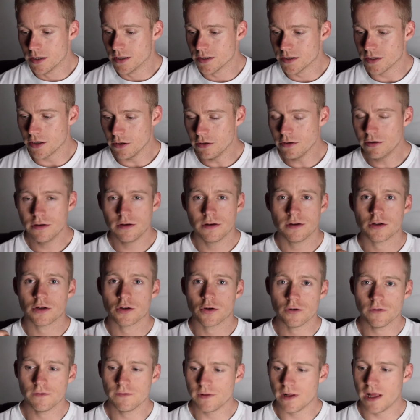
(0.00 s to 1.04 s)
So
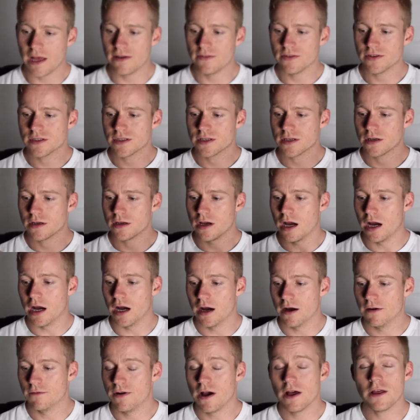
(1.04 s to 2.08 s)
good flavours,
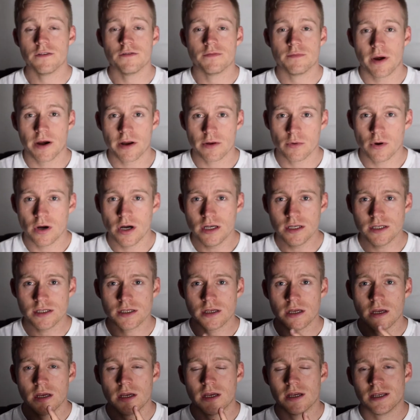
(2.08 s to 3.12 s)
value for money
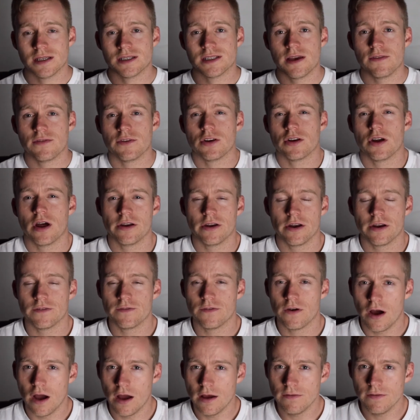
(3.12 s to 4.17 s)
wise,
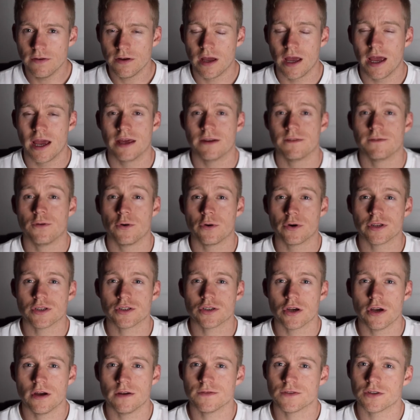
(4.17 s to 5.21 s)
$79.95 and 40
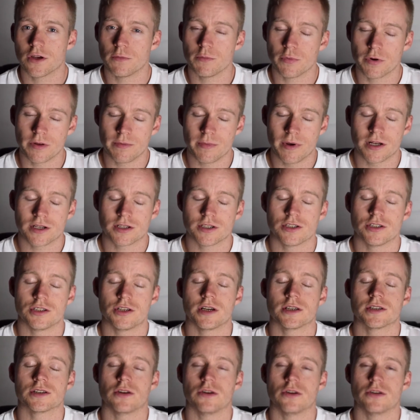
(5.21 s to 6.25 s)
serves, so pretty much
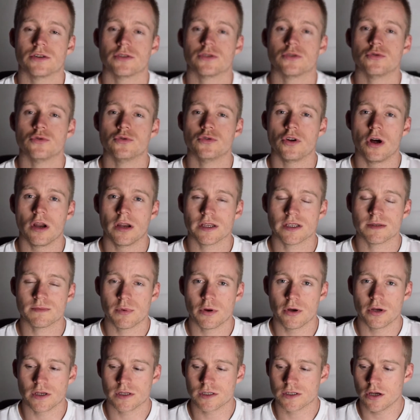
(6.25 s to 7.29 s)
just on $2
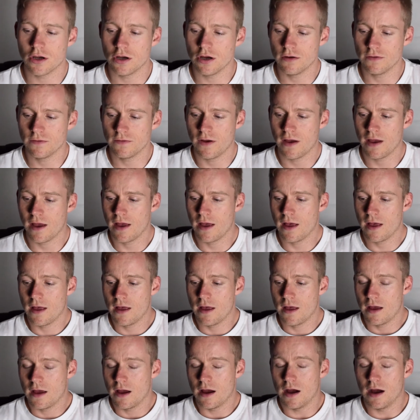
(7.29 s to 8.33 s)
per serve.
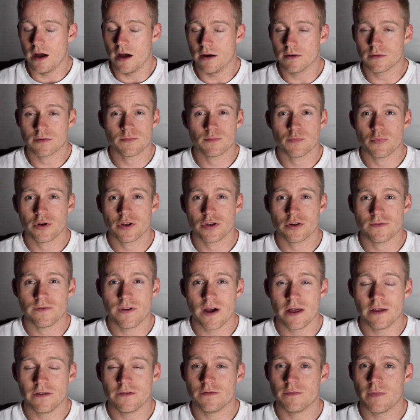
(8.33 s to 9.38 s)
Pretty good
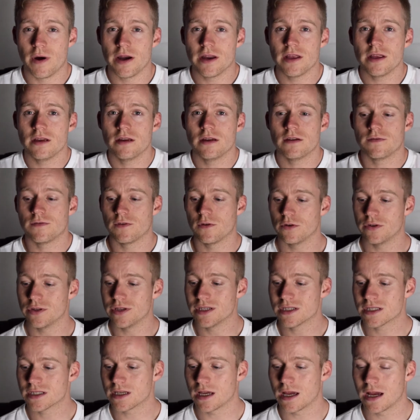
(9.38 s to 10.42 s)
value for money for
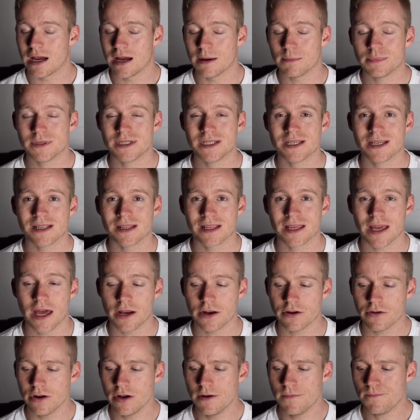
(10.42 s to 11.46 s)
this particular
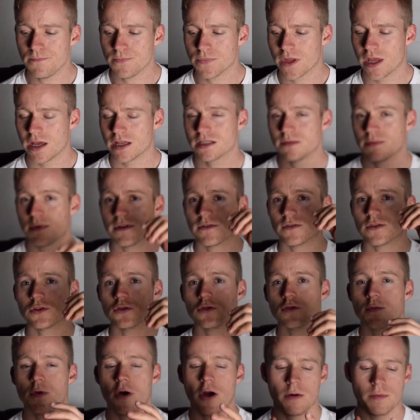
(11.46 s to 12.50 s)
category. And it's a bit of a
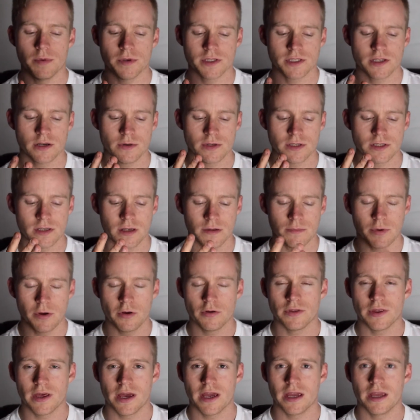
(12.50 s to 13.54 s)
dual purpose, so it's like
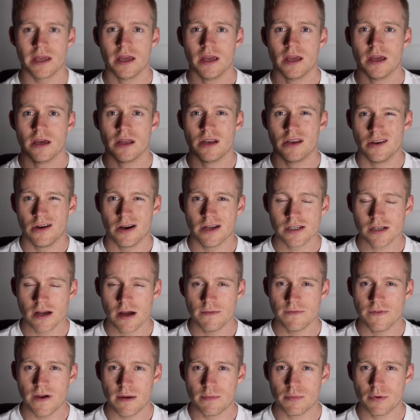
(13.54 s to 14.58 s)
both a
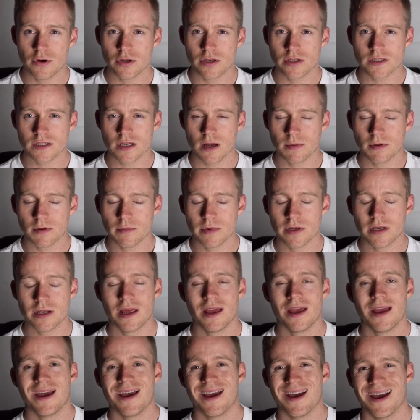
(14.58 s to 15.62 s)
nighttime fat burner supplement
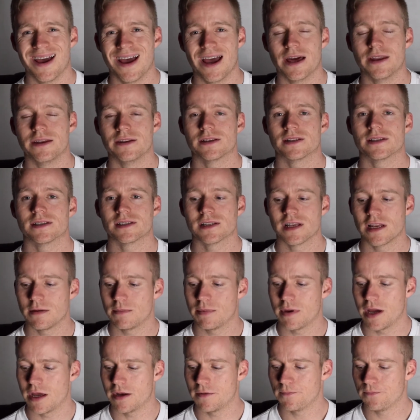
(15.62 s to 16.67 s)
and it's a
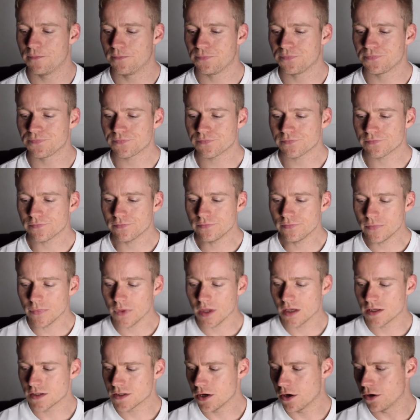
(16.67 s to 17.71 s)
sleep aid.
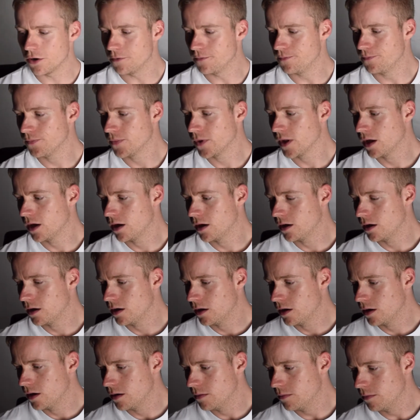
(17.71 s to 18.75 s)
So,
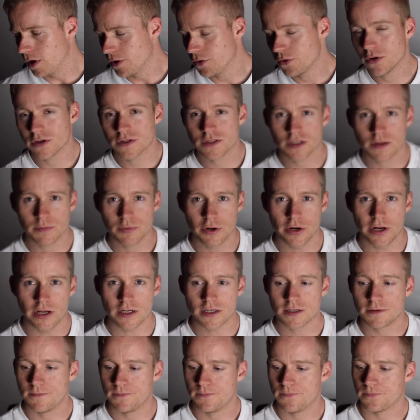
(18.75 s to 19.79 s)
my thoughts on the
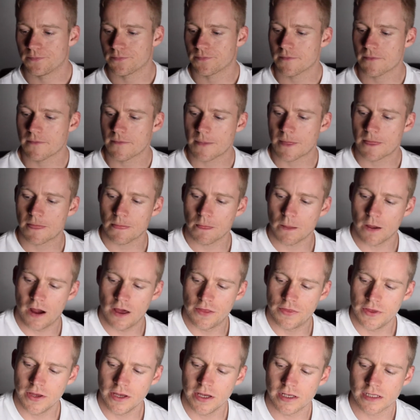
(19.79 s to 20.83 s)
product. I
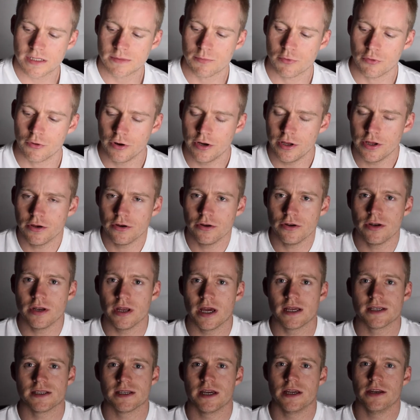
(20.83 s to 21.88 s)
think it's pretty good
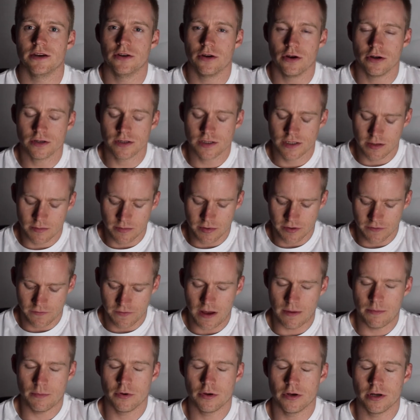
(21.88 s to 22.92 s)
as a non-stimulant
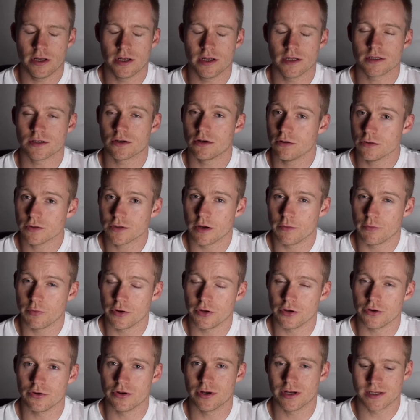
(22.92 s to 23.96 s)
fat burner, and it's also
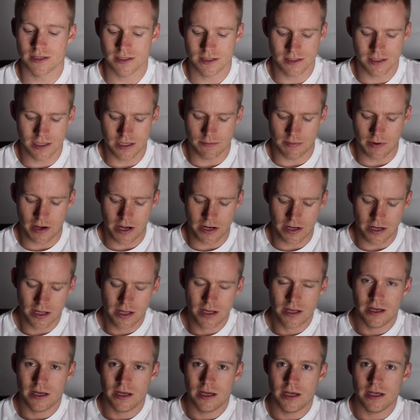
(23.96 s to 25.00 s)
pretty good as a sleep aid.
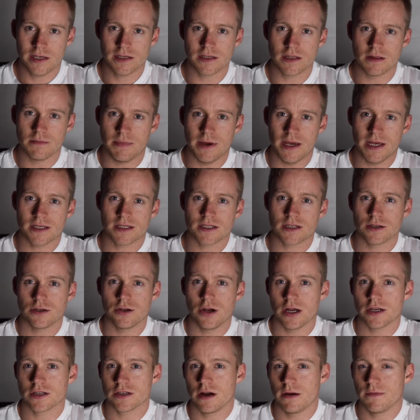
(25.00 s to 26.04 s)
Is it the best
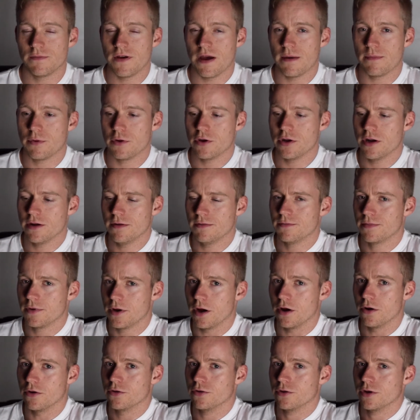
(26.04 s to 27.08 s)
nighttime fat burner?
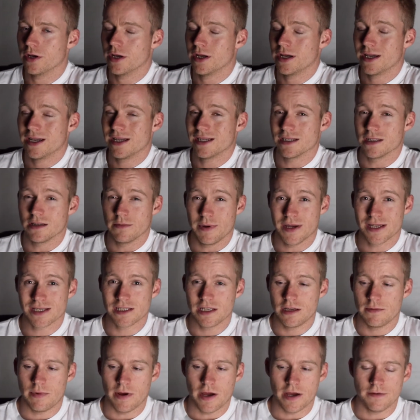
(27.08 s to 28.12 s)
No. Is it the best
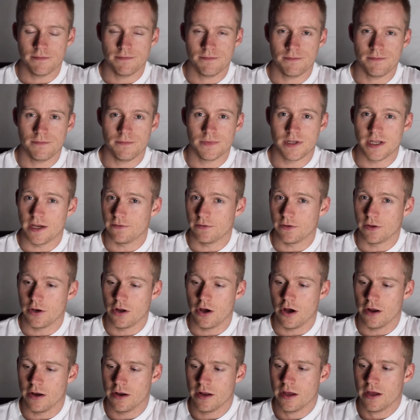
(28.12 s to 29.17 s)
sleep aid? Definitely
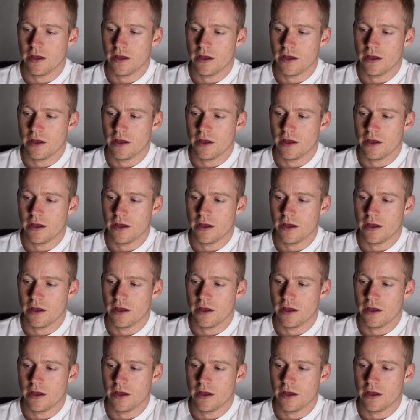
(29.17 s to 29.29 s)
not.